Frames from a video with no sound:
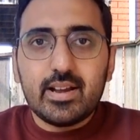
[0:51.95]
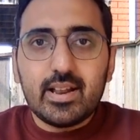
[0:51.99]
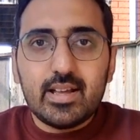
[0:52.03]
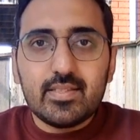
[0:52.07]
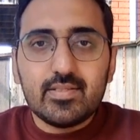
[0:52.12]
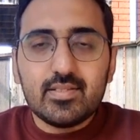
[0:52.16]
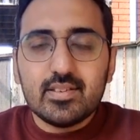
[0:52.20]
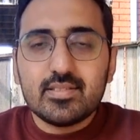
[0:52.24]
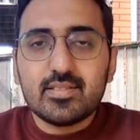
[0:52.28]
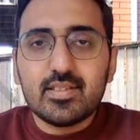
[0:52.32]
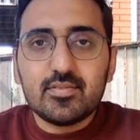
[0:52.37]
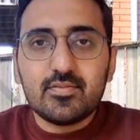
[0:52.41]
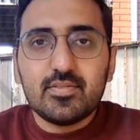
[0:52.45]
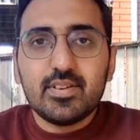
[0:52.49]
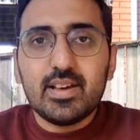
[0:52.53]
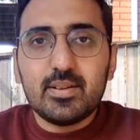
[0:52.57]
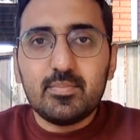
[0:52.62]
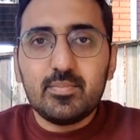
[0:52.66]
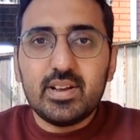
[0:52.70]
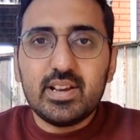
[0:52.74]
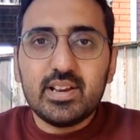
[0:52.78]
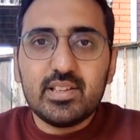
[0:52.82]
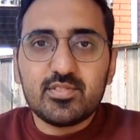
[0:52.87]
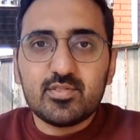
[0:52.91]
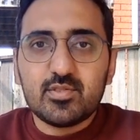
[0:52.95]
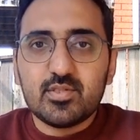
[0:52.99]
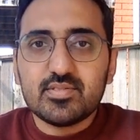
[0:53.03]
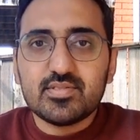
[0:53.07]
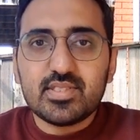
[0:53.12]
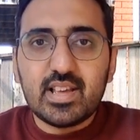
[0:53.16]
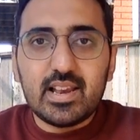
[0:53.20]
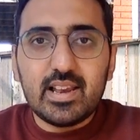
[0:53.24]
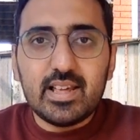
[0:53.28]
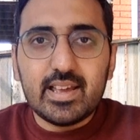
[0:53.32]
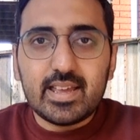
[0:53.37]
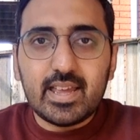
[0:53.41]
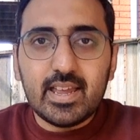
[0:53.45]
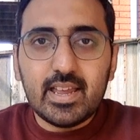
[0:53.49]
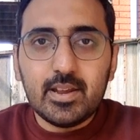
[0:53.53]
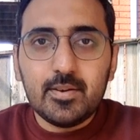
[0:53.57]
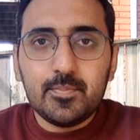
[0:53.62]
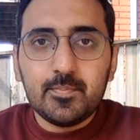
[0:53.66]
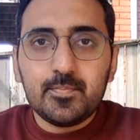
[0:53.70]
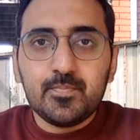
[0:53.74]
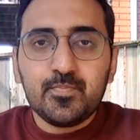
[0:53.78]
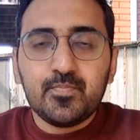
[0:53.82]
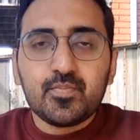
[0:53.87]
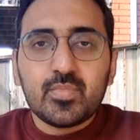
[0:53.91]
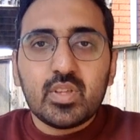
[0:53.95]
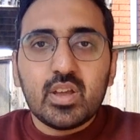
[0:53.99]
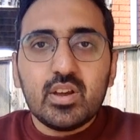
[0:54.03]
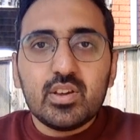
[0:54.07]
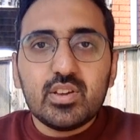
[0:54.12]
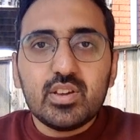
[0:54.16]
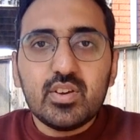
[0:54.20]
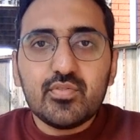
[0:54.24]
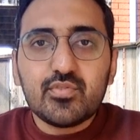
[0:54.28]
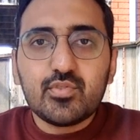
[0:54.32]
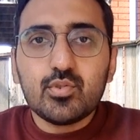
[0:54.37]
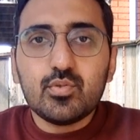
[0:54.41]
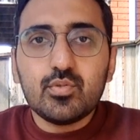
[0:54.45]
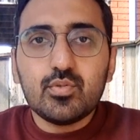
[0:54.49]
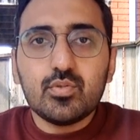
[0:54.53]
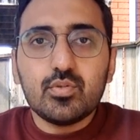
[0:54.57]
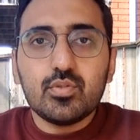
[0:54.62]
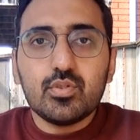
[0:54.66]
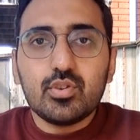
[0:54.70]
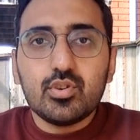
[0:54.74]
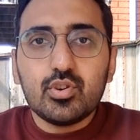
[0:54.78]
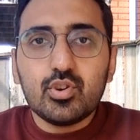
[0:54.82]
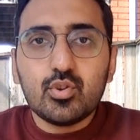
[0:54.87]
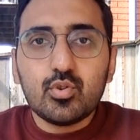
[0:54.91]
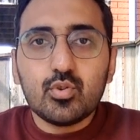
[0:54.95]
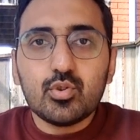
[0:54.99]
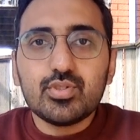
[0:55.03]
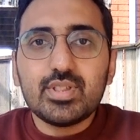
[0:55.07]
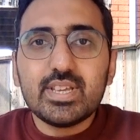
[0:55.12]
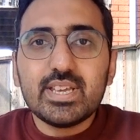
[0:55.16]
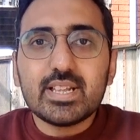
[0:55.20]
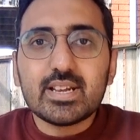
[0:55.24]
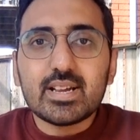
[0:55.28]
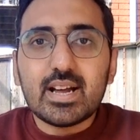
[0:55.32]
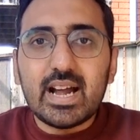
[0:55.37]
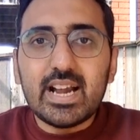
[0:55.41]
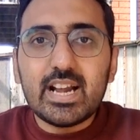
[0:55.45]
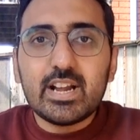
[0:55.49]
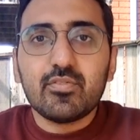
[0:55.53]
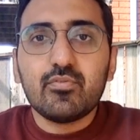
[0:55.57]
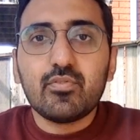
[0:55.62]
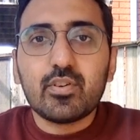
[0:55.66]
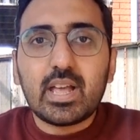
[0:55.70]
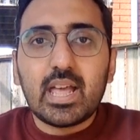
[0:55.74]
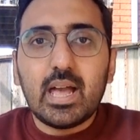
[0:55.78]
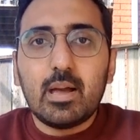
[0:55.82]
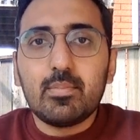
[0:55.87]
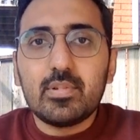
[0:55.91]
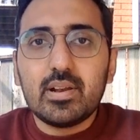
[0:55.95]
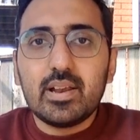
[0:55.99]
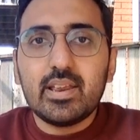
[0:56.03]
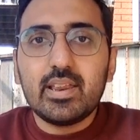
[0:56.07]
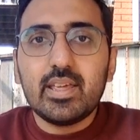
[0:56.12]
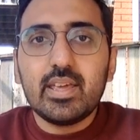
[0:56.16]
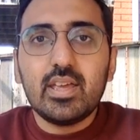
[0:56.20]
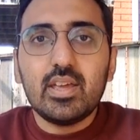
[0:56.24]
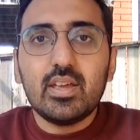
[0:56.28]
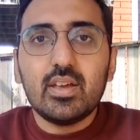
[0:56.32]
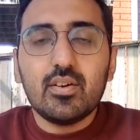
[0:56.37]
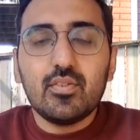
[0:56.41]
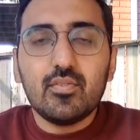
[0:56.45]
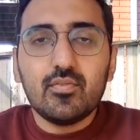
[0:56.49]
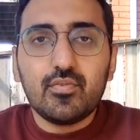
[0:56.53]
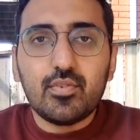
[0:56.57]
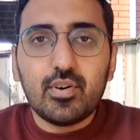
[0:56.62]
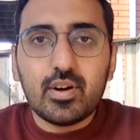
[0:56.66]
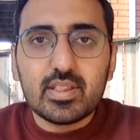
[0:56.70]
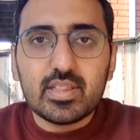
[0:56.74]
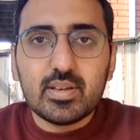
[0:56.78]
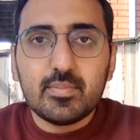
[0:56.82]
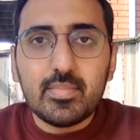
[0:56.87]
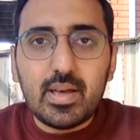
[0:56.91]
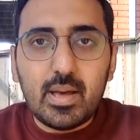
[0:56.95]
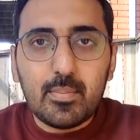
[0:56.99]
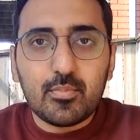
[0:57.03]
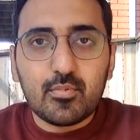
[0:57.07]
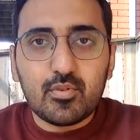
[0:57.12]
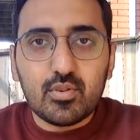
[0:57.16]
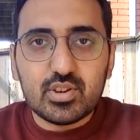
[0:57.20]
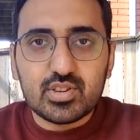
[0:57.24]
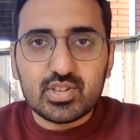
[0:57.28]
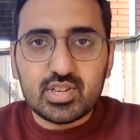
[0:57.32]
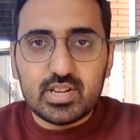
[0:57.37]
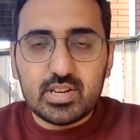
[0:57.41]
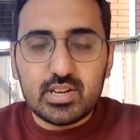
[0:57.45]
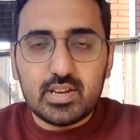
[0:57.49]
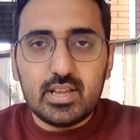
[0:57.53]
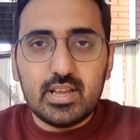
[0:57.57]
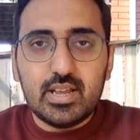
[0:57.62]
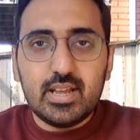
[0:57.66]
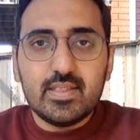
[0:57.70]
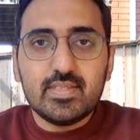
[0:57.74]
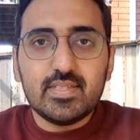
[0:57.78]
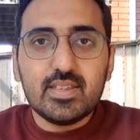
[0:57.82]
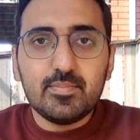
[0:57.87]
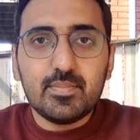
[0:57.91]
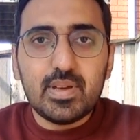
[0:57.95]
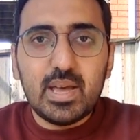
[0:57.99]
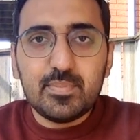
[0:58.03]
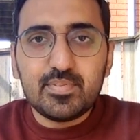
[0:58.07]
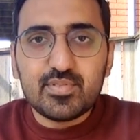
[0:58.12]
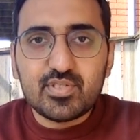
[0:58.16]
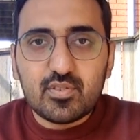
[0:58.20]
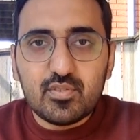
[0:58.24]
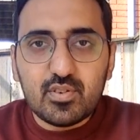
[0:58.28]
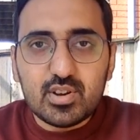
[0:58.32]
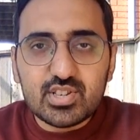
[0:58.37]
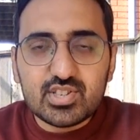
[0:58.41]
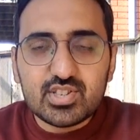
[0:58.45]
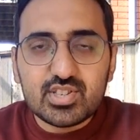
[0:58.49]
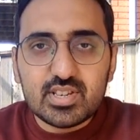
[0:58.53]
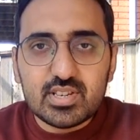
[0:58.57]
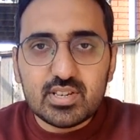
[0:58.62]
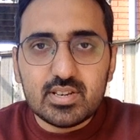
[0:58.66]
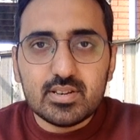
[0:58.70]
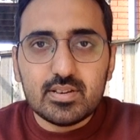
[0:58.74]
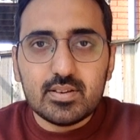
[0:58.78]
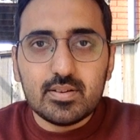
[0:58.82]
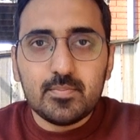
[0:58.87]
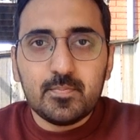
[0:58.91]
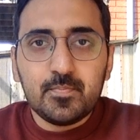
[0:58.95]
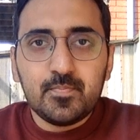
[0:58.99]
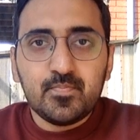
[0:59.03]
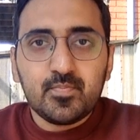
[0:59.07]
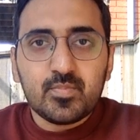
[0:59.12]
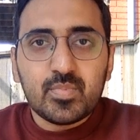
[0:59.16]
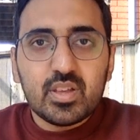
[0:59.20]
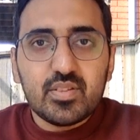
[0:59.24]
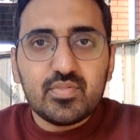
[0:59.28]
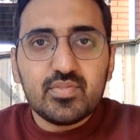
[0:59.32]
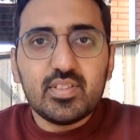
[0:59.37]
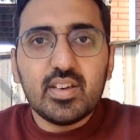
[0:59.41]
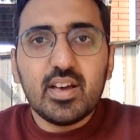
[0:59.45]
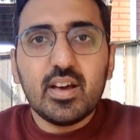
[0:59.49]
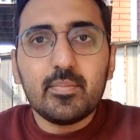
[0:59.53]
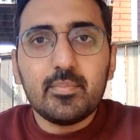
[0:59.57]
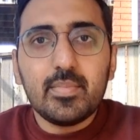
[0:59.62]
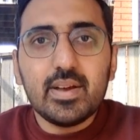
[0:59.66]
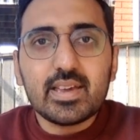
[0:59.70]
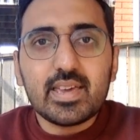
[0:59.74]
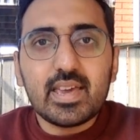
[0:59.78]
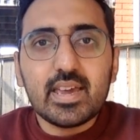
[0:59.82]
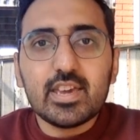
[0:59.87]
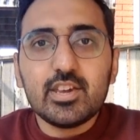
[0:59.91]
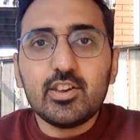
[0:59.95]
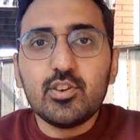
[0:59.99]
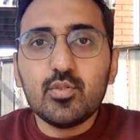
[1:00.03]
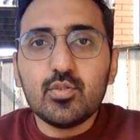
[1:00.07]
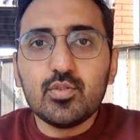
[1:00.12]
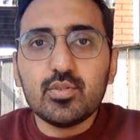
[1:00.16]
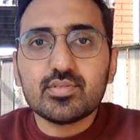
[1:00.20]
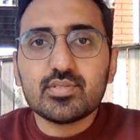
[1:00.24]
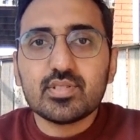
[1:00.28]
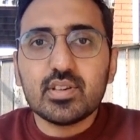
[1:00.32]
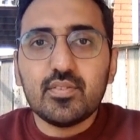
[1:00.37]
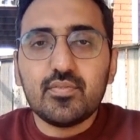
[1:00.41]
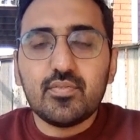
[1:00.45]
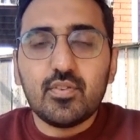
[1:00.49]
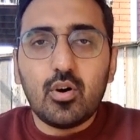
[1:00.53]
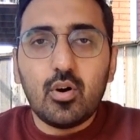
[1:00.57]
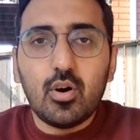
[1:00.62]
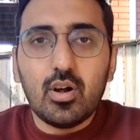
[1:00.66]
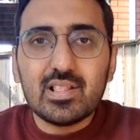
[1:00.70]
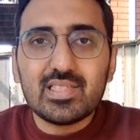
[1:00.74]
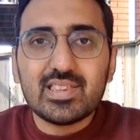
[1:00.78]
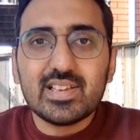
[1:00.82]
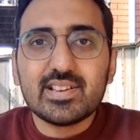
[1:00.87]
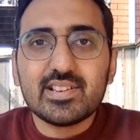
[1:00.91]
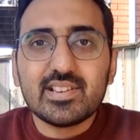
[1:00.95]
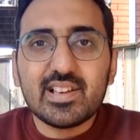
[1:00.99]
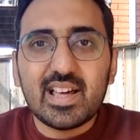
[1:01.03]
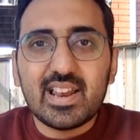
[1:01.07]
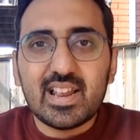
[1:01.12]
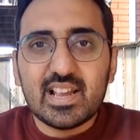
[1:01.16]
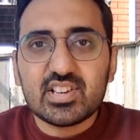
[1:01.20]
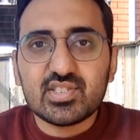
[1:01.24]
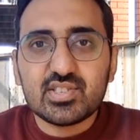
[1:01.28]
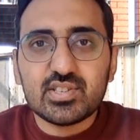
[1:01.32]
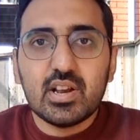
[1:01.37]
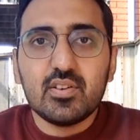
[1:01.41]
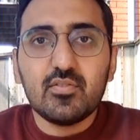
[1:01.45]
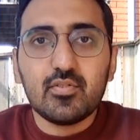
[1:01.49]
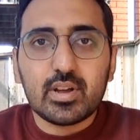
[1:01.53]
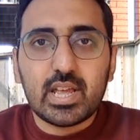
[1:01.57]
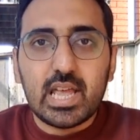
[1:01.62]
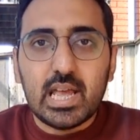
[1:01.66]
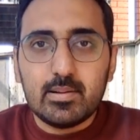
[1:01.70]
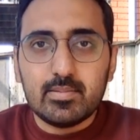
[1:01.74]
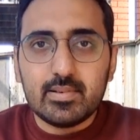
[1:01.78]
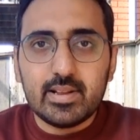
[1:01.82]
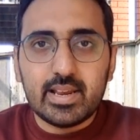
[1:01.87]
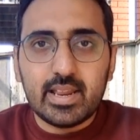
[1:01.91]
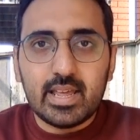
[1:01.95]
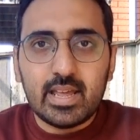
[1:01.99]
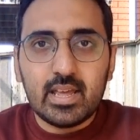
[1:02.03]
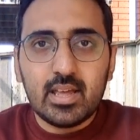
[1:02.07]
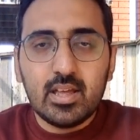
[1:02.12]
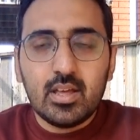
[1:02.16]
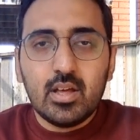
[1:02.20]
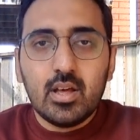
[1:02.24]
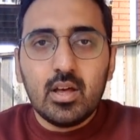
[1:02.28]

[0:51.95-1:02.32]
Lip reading: And this is where many students are lacking. You have to know the right vocabulary for the MAP question. In the MAPS question, they are making use of all the directional vocabulary.